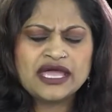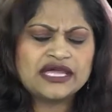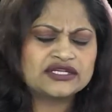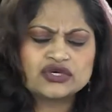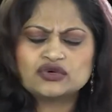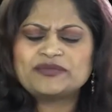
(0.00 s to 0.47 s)

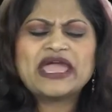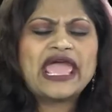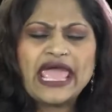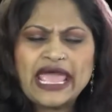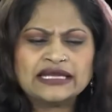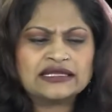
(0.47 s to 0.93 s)
It could
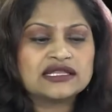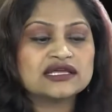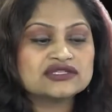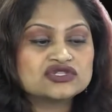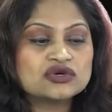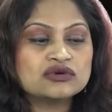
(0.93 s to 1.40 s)
be
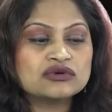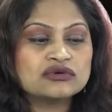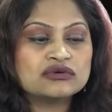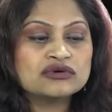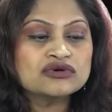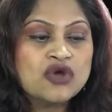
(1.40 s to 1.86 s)
anything. So
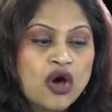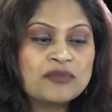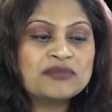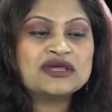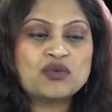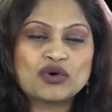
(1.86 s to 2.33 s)
normally,